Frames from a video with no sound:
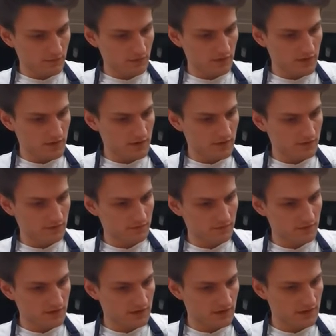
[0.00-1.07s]
Putting this
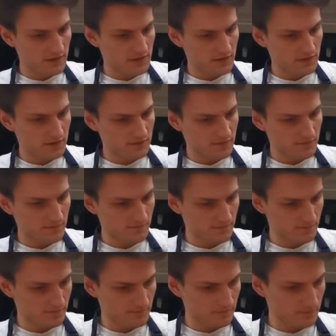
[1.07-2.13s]
one in here.
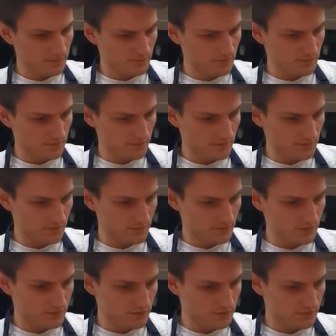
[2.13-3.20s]

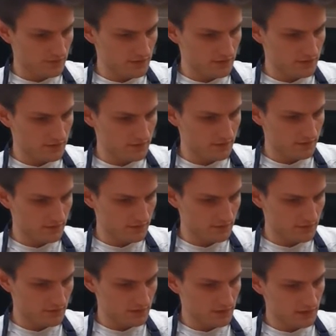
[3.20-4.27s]
Keep going.
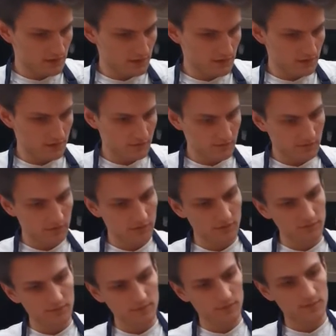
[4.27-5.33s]
There we
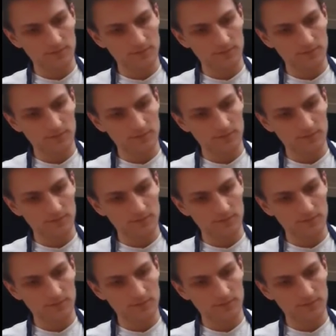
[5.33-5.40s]
go.